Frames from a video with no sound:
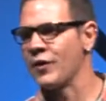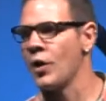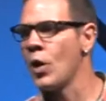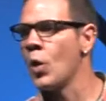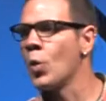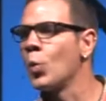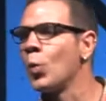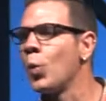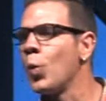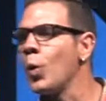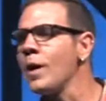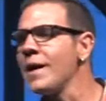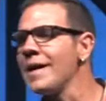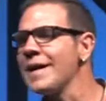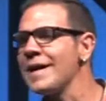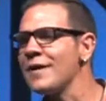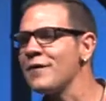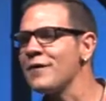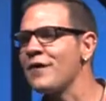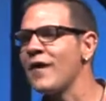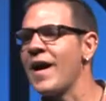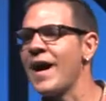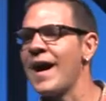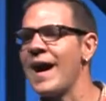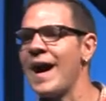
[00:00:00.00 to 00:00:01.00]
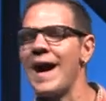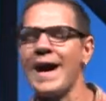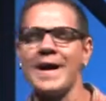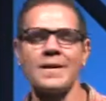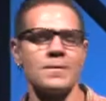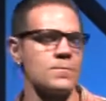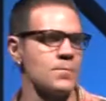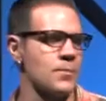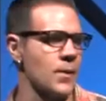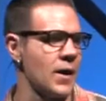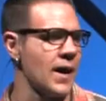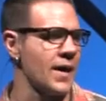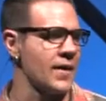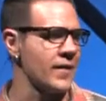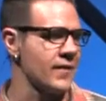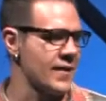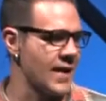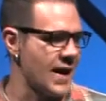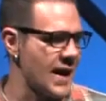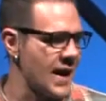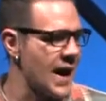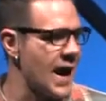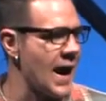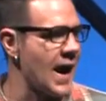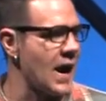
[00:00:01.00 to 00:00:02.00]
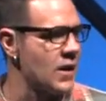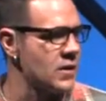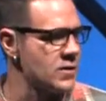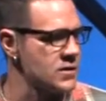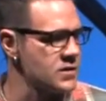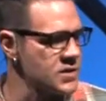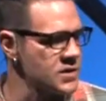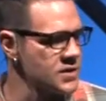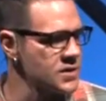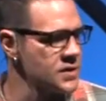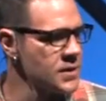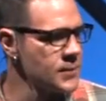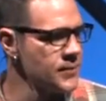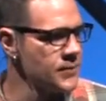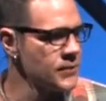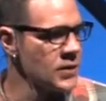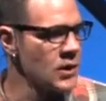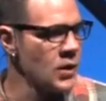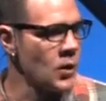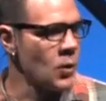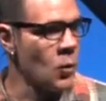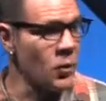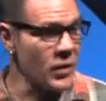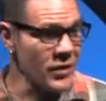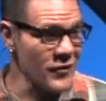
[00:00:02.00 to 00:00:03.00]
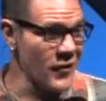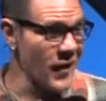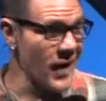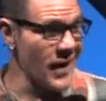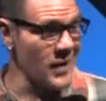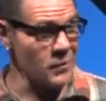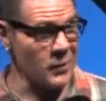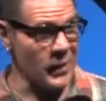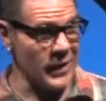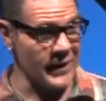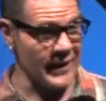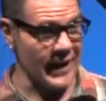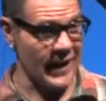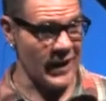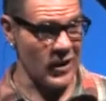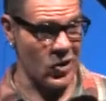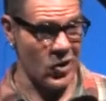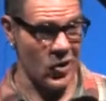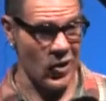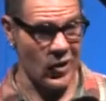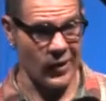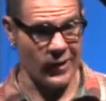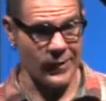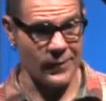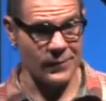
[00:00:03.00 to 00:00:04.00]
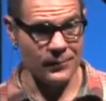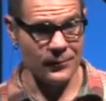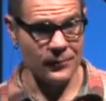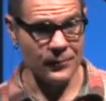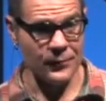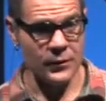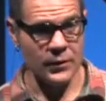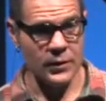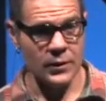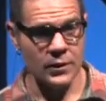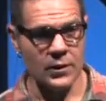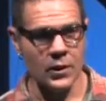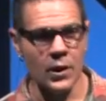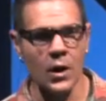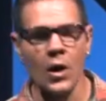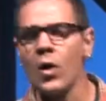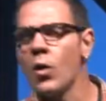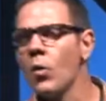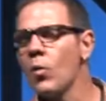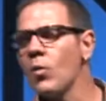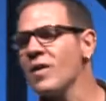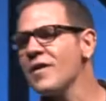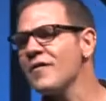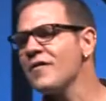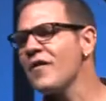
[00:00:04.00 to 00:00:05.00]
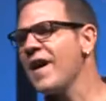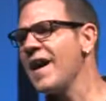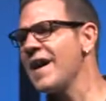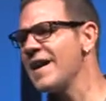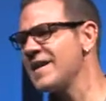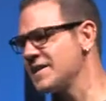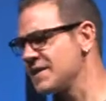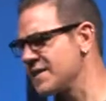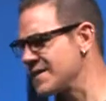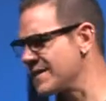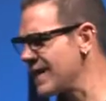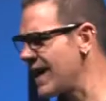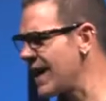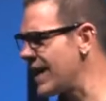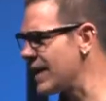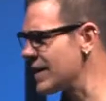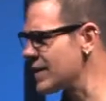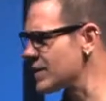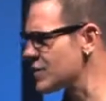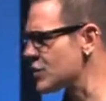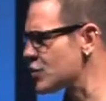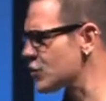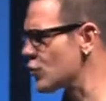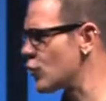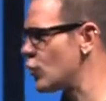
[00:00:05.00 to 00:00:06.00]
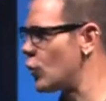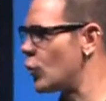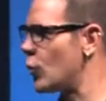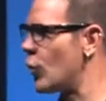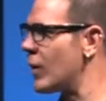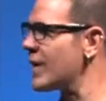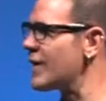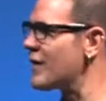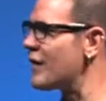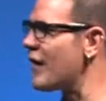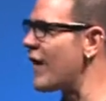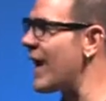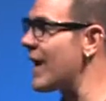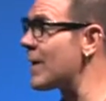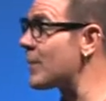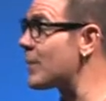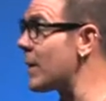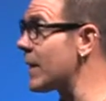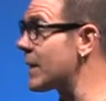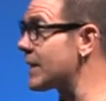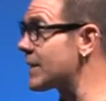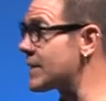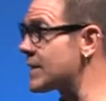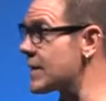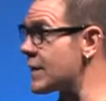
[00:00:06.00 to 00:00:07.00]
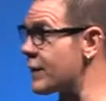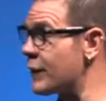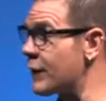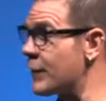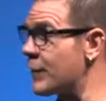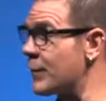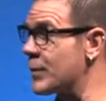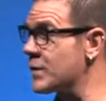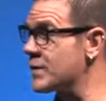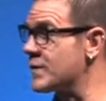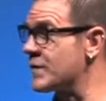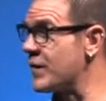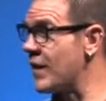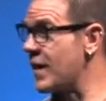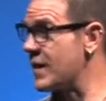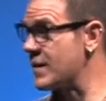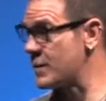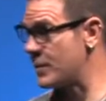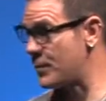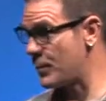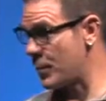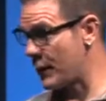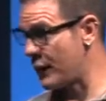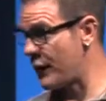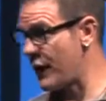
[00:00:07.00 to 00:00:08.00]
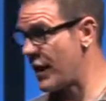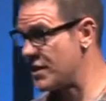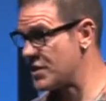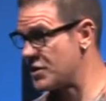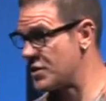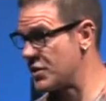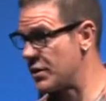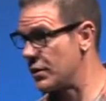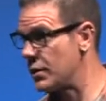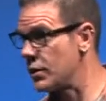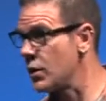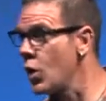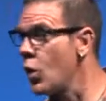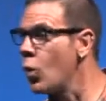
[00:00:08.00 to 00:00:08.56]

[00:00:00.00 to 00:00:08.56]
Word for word: What if I hadn't bought that house? What if I hadn't bought that car? What if I had stayed in school? What if I had picked a different prof- profession?